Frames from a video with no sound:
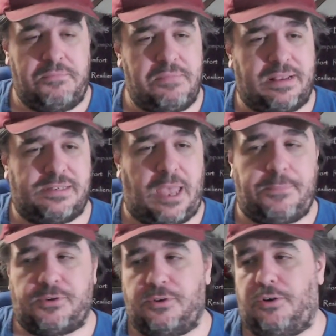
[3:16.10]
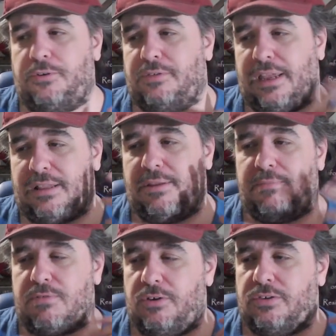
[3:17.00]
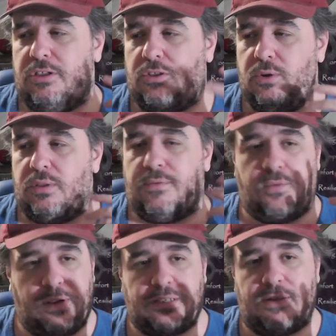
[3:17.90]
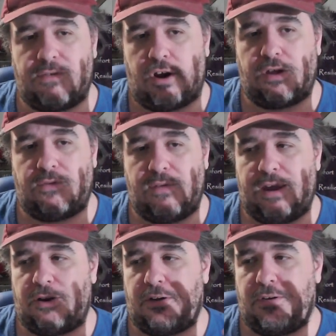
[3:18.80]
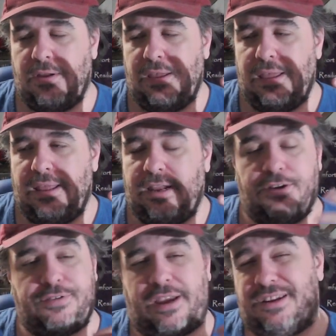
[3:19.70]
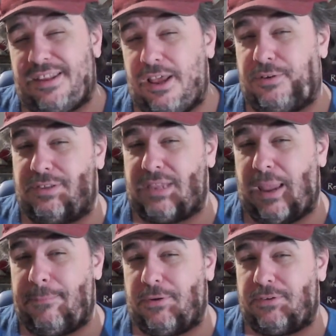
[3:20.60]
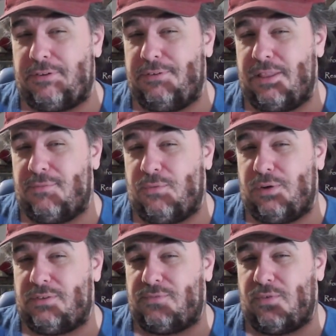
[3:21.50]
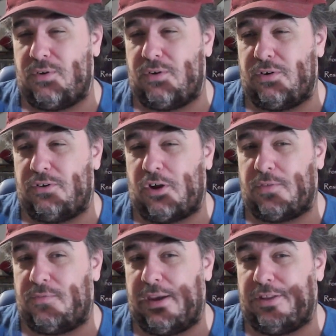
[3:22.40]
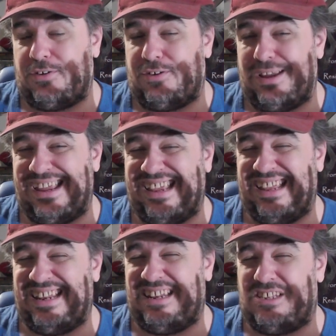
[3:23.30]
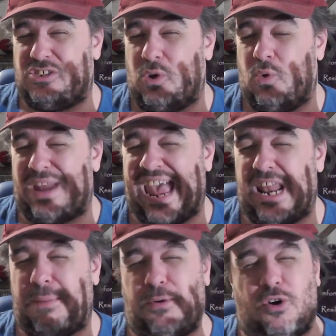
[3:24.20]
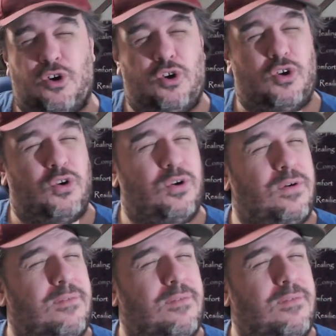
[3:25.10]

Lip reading: exceptionals. Like the person doing the voice of Darth Vader, near as I can tell, is the same person who did the voice for Darth Vader in Soul Calibur